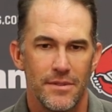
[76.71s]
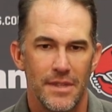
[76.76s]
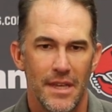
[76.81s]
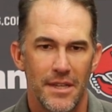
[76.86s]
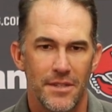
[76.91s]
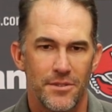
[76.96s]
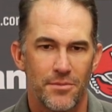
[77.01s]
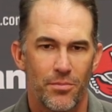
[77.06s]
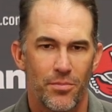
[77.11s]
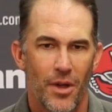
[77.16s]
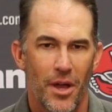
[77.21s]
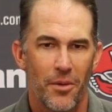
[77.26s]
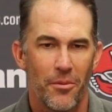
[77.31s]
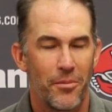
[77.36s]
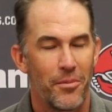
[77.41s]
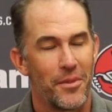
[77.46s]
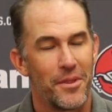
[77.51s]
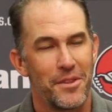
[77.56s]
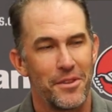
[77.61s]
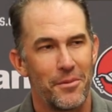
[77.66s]
that's
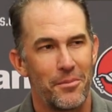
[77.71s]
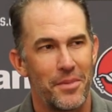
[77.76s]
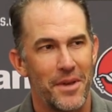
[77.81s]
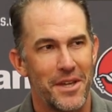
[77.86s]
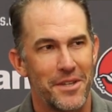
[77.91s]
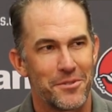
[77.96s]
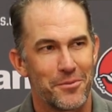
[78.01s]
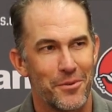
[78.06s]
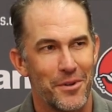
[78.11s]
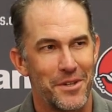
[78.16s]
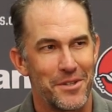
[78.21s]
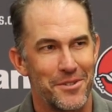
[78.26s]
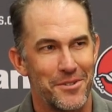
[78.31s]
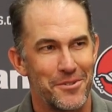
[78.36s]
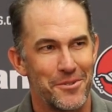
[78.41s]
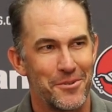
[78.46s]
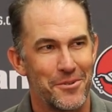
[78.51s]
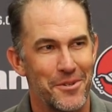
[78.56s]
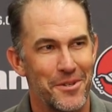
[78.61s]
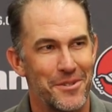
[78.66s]
probably the best way to
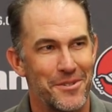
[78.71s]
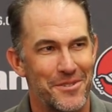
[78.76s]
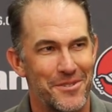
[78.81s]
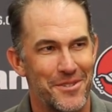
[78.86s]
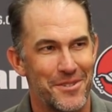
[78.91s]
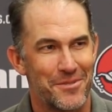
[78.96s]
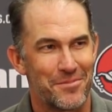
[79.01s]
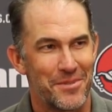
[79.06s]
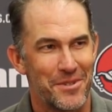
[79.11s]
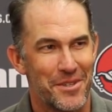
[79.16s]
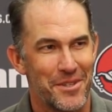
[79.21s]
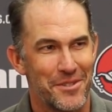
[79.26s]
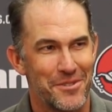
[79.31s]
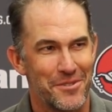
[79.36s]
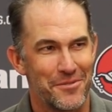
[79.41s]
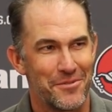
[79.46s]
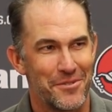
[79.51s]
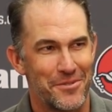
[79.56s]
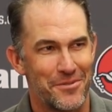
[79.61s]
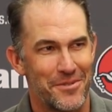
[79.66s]
do it, just
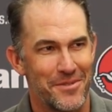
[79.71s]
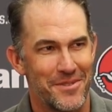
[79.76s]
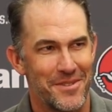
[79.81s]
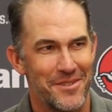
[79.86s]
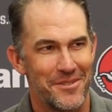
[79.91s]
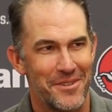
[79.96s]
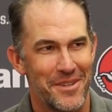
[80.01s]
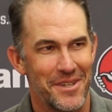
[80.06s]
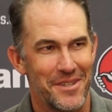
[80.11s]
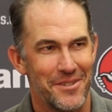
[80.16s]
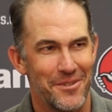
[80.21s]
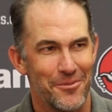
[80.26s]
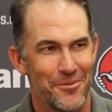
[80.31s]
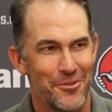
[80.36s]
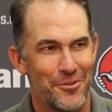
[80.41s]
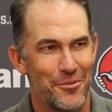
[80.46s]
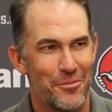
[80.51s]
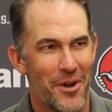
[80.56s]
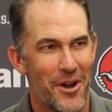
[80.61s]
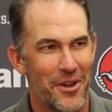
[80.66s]
because if you get in a
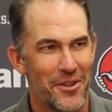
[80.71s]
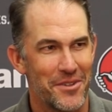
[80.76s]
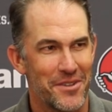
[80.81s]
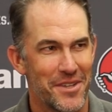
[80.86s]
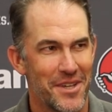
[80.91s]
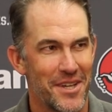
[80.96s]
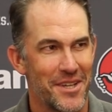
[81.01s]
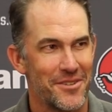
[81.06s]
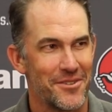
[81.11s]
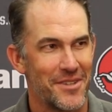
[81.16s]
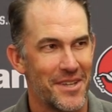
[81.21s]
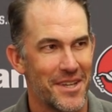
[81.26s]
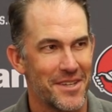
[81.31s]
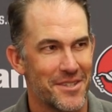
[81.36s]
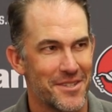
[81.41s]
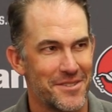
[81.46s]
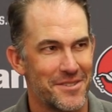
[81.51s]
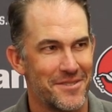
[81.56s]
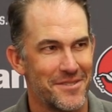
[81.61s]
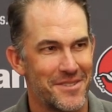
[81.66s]
room all together,
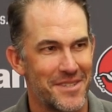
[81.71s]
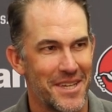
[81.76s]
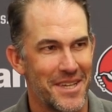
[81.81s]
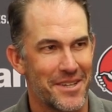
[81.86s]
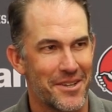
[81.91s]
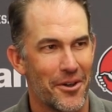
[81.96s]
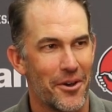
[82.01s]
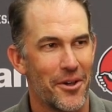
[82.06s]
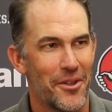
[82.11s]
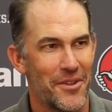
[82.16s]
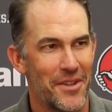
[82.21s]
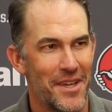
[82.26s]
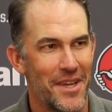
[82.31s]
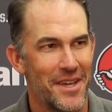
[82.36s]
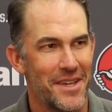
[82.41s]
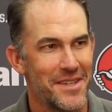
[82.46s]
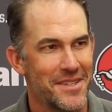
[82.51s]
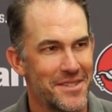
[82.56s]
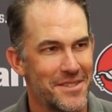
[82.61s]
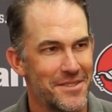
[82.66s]
that could take all
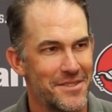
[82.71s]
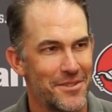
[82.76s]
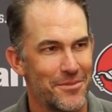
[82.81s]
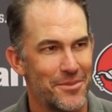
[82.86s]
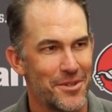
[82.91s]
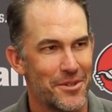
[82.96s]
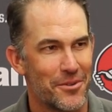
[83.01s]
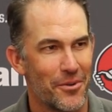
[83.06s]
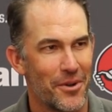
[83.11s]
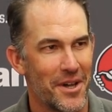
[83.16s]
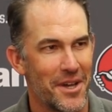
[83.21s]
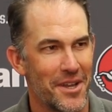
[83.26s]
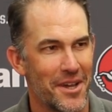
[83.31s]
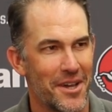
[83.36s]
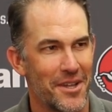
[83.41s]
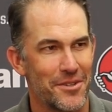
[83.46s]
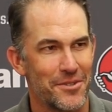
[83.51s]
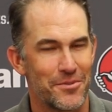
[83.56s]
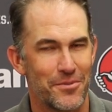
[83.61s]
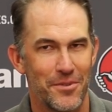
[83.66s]
day, to be quite
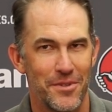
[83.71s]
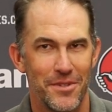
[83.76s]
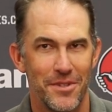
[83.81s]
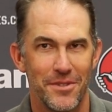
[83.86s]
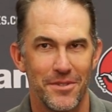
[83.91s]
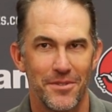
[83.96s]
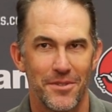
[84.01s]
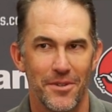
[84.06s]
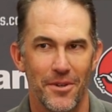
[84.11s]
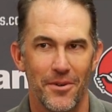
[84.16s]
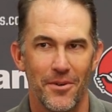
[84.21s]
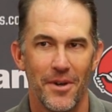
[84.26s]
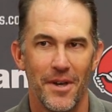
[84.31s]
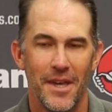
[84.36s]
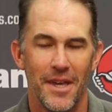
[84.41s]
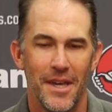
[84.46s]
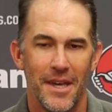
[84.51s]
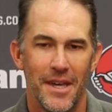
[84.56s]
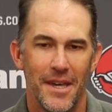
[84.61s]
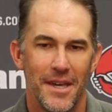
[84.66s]
honest with you. So,
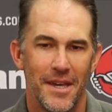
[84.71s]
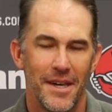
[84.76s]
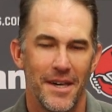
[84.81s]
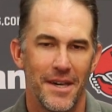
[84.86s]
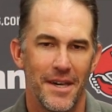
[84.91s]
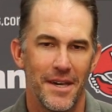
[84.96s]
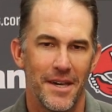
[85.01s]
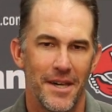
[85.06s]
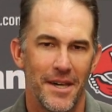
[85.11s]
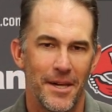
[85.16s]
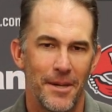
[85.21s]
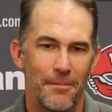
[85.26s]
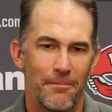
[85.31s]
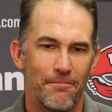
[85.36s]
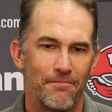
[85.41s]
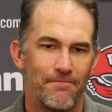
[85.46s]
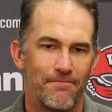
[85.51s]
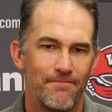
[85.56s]
but